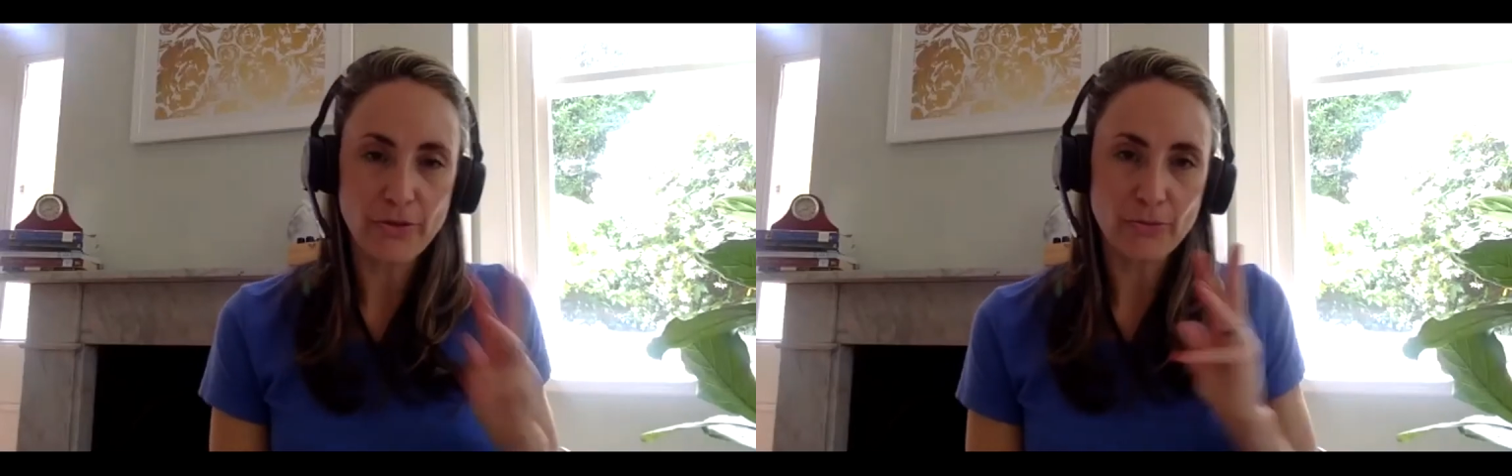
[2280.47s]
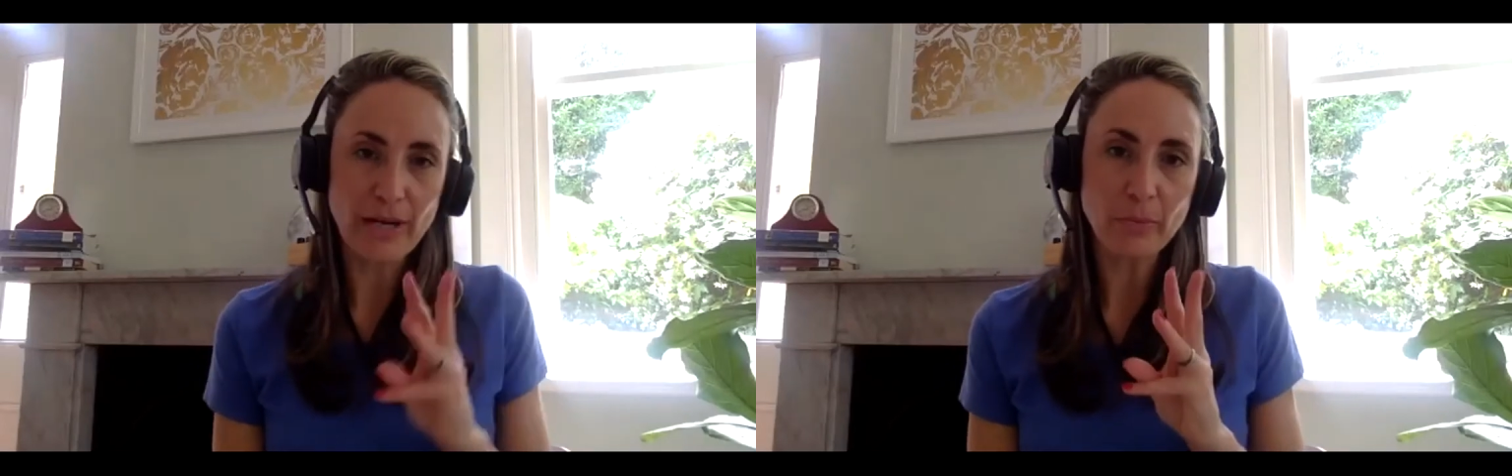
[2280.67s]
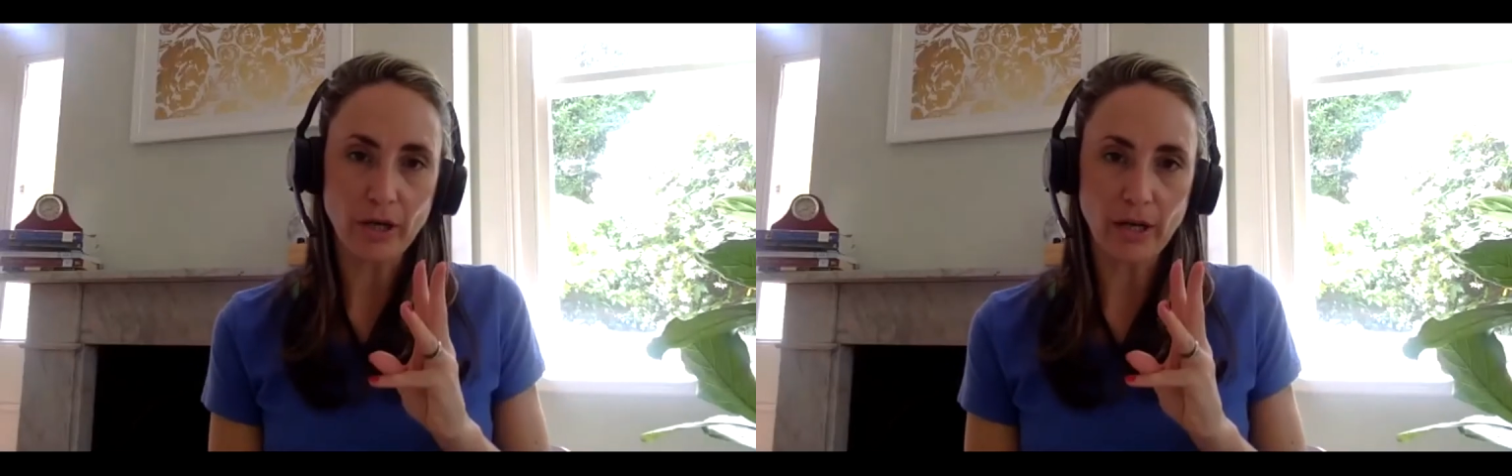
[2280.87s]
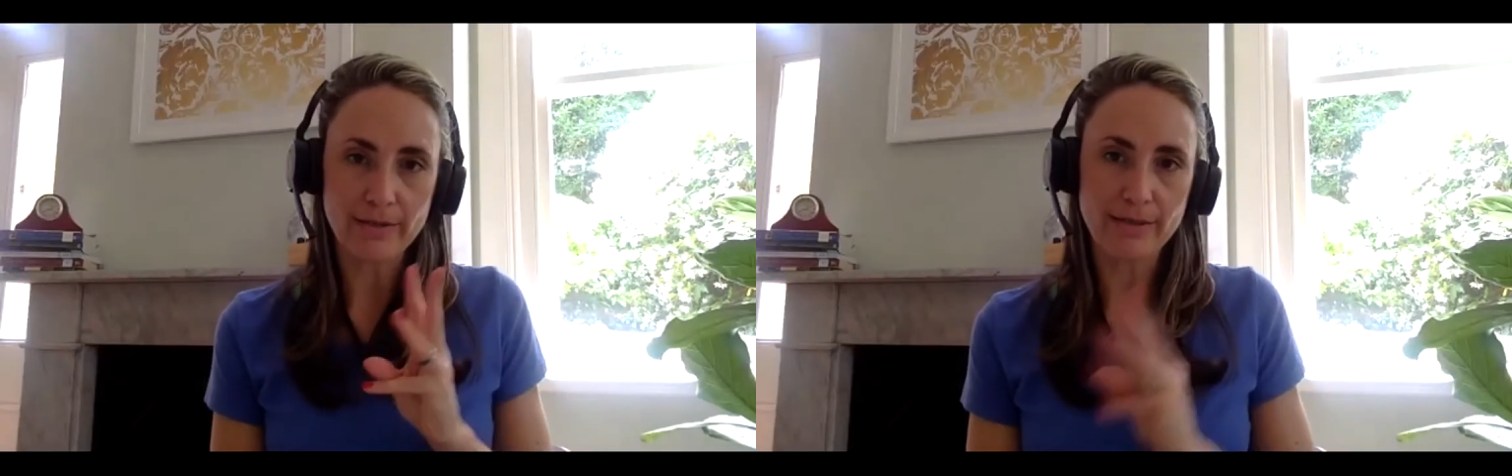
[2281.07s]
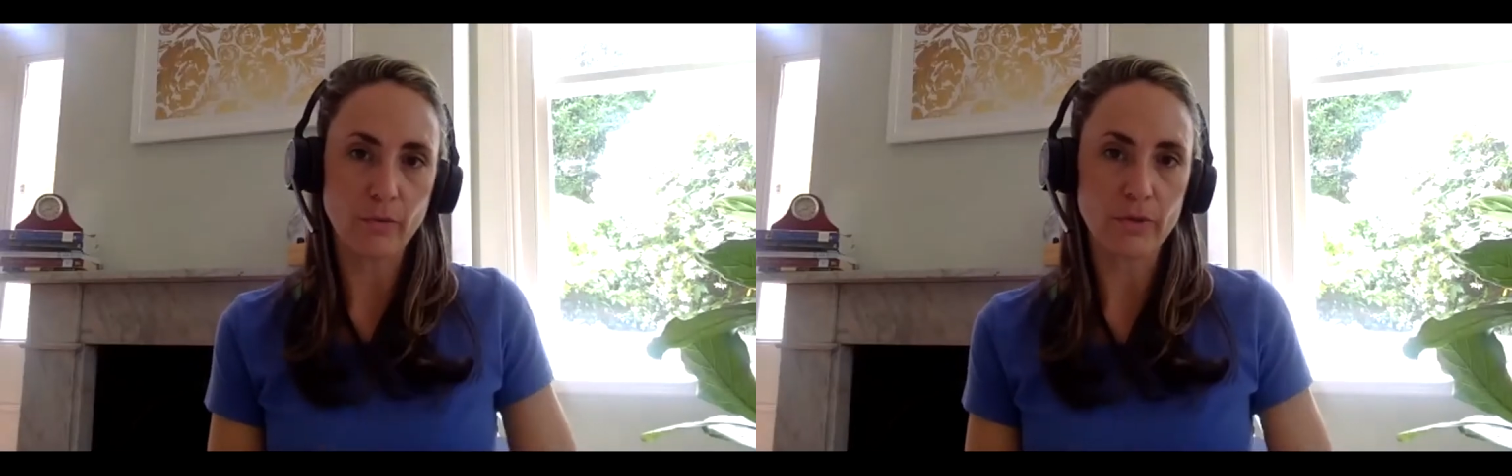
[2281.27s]
three
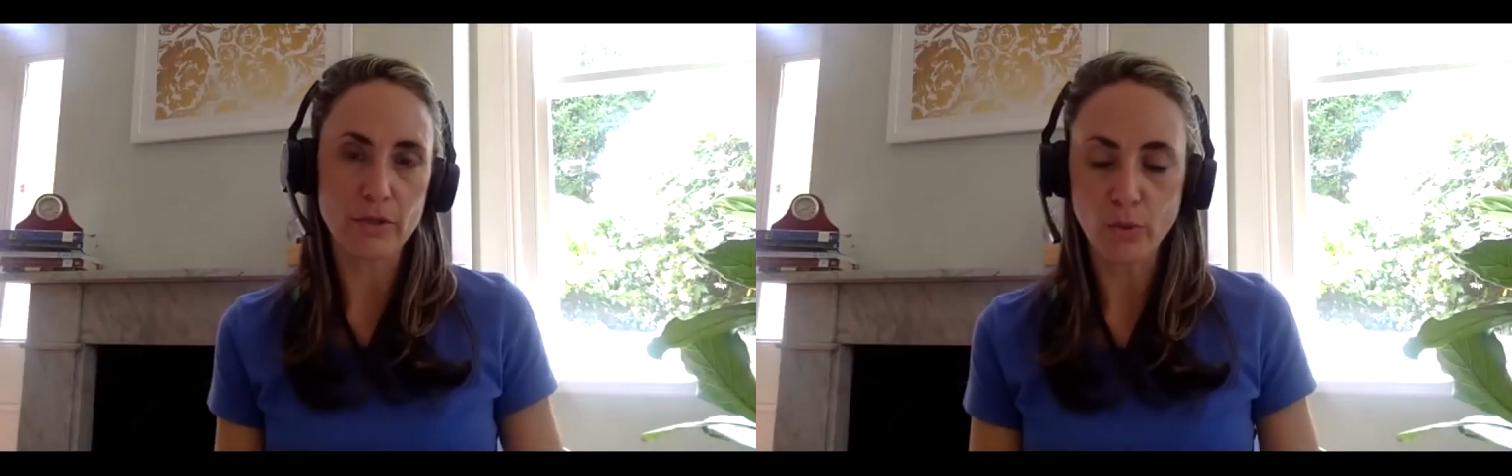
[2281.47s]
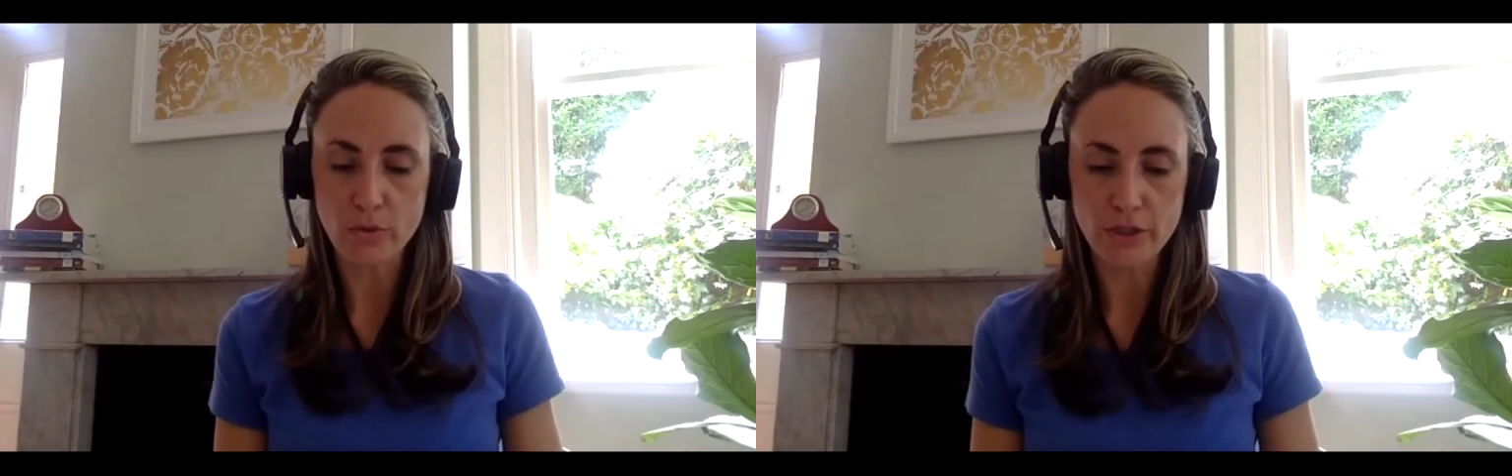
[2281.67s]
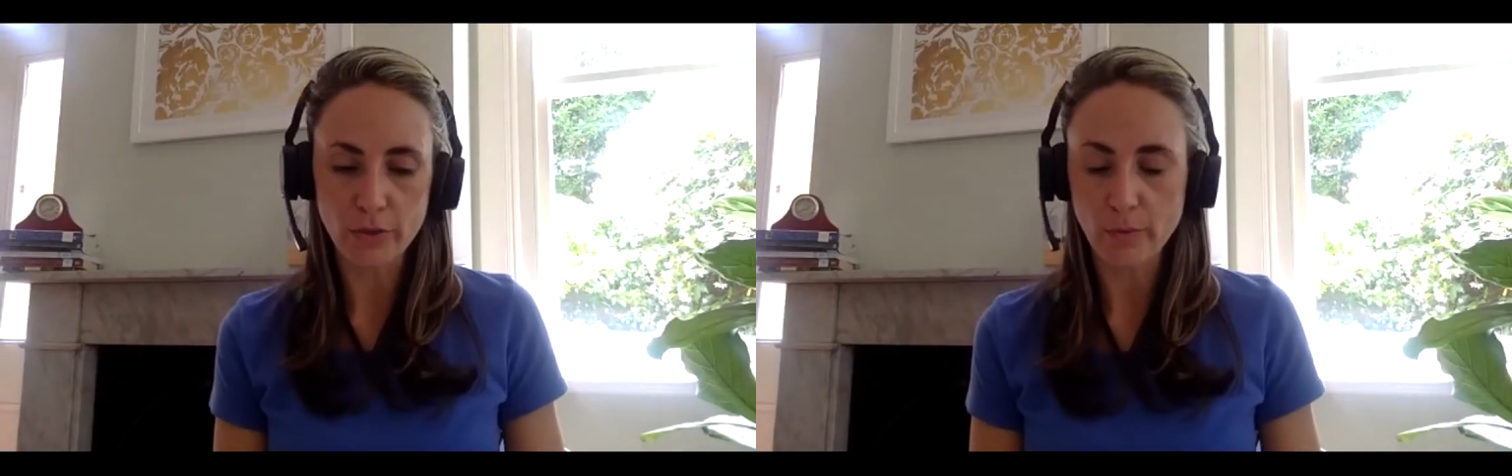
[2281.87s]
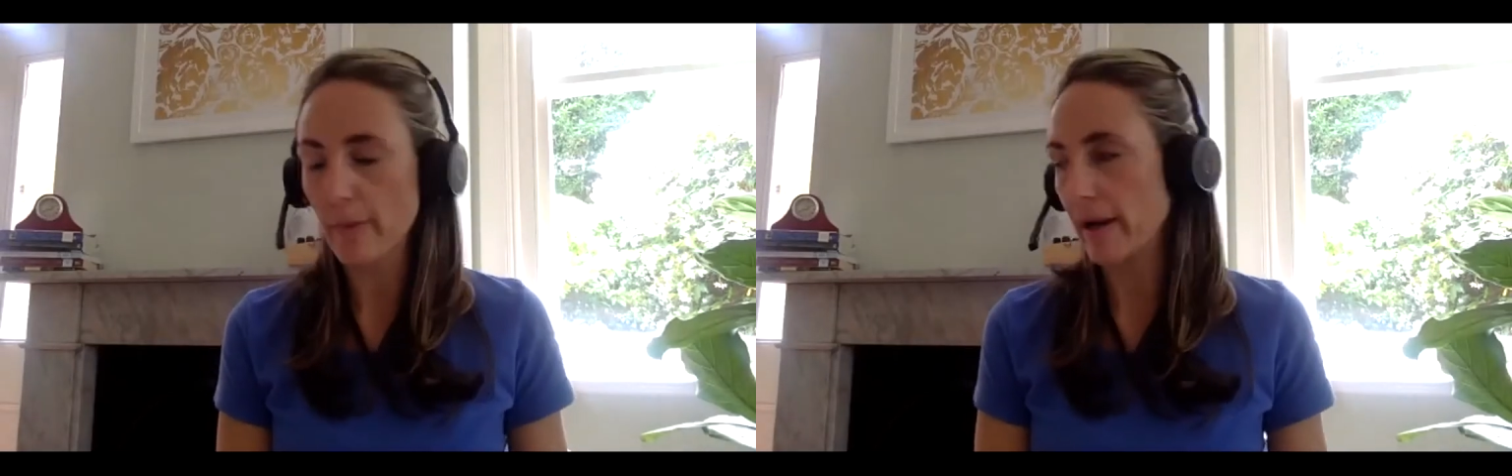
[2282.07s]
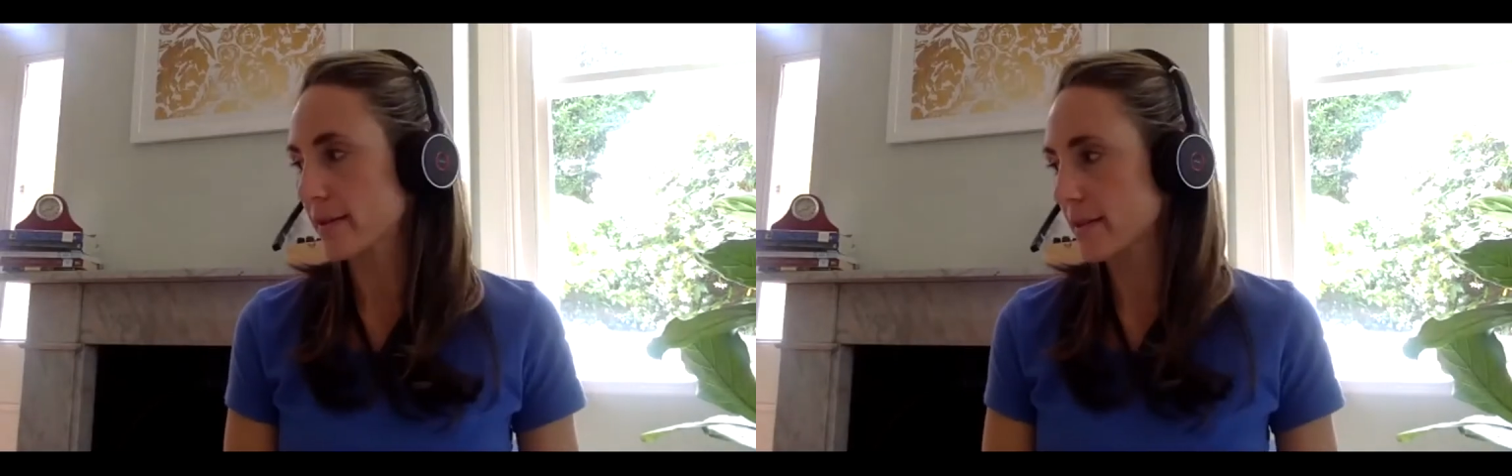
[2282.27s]
products I want to talk to you
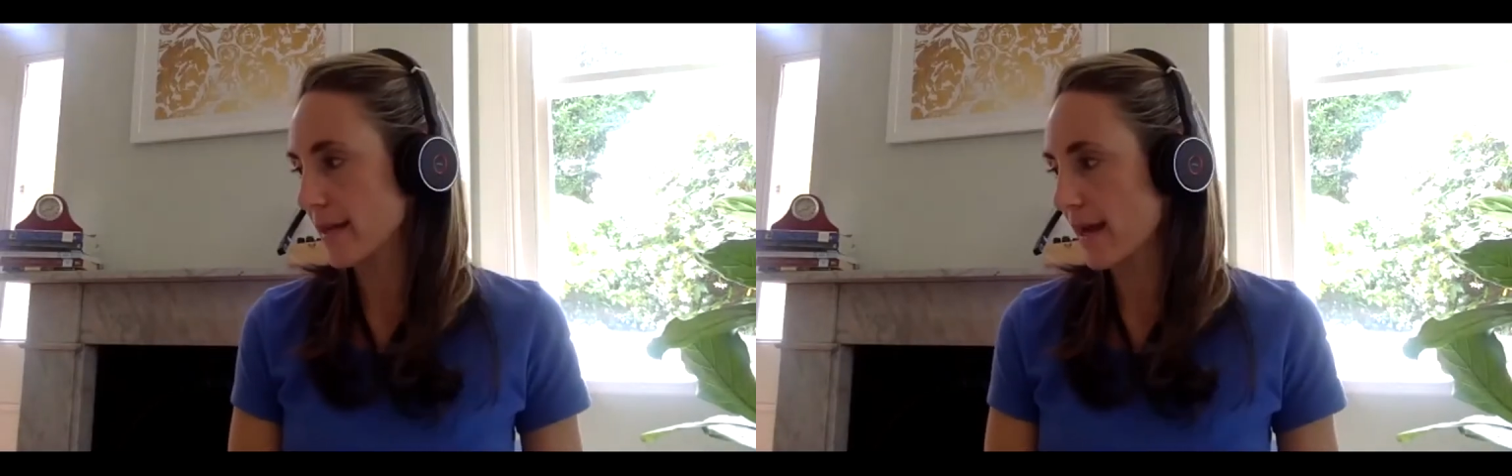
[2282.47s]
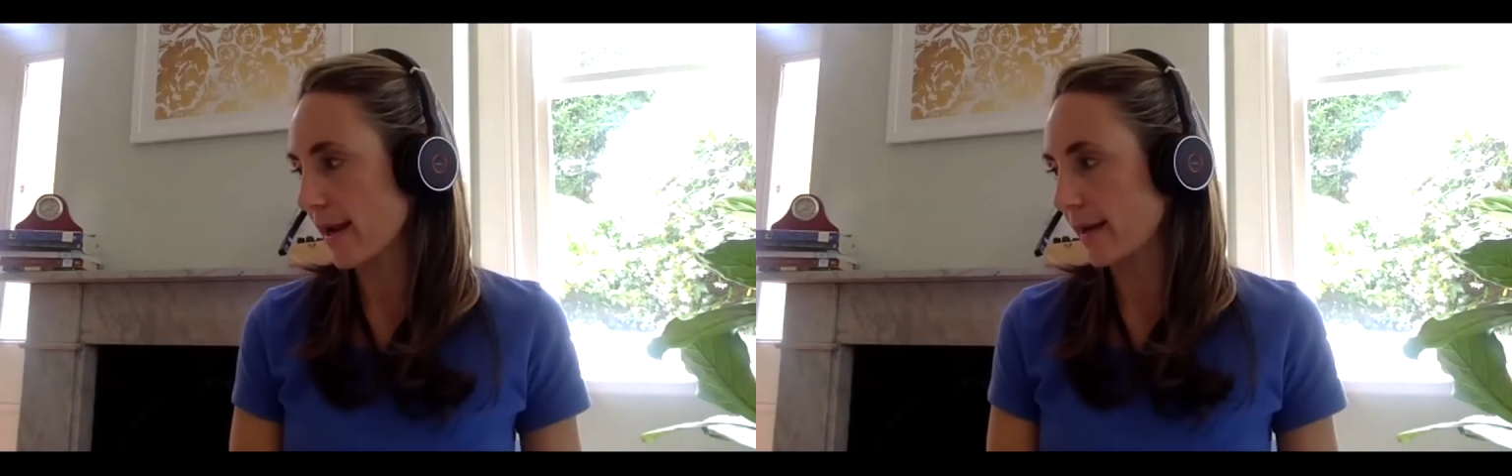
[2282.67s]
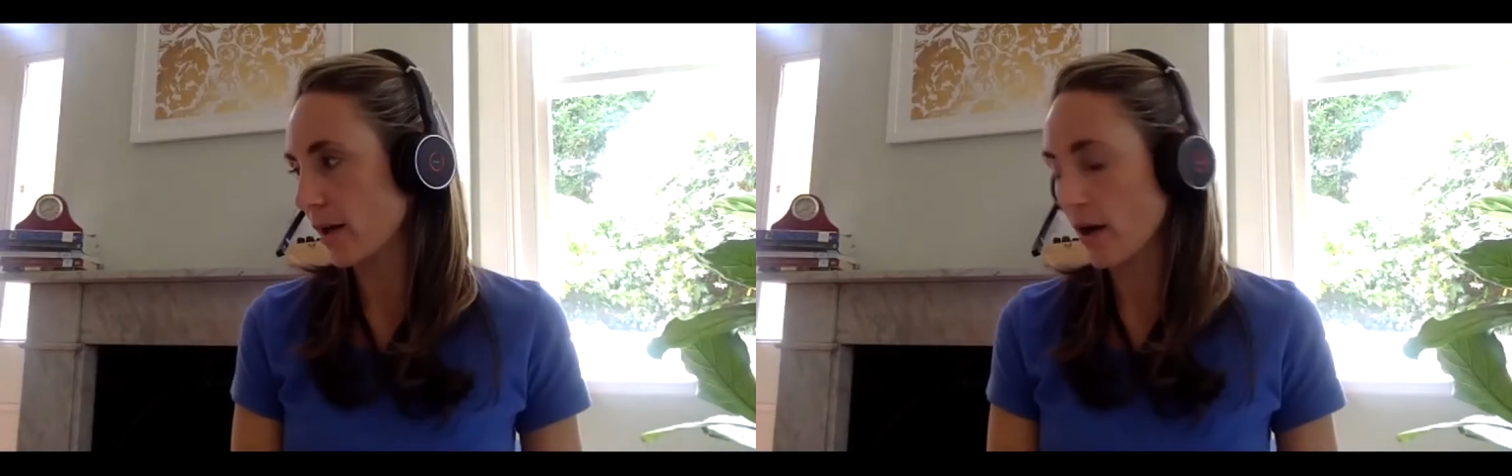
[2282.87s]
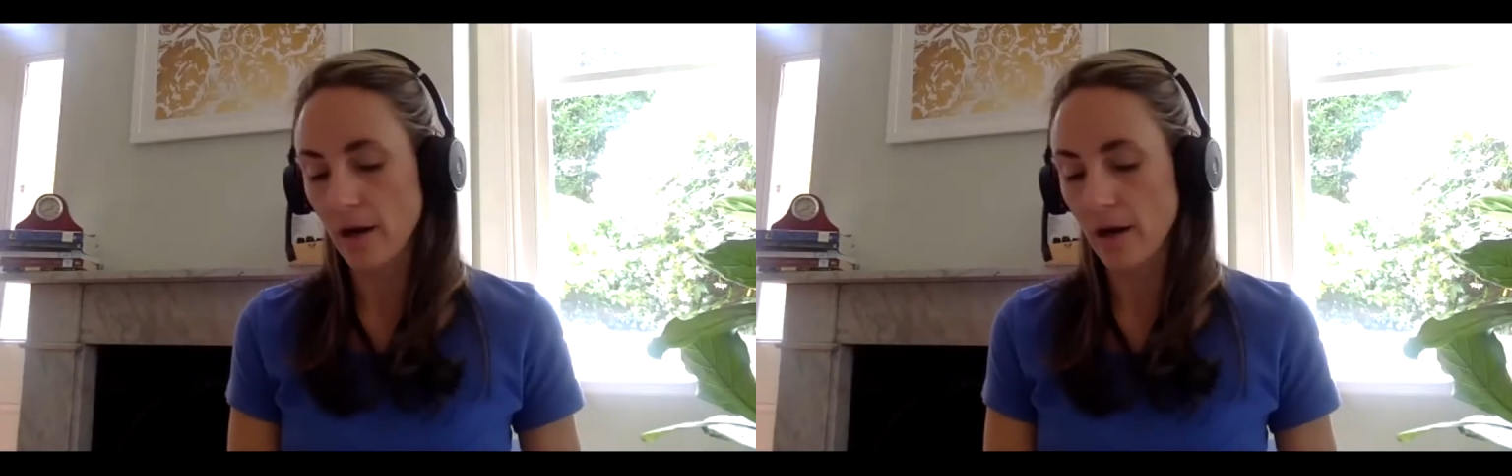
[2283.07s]
about today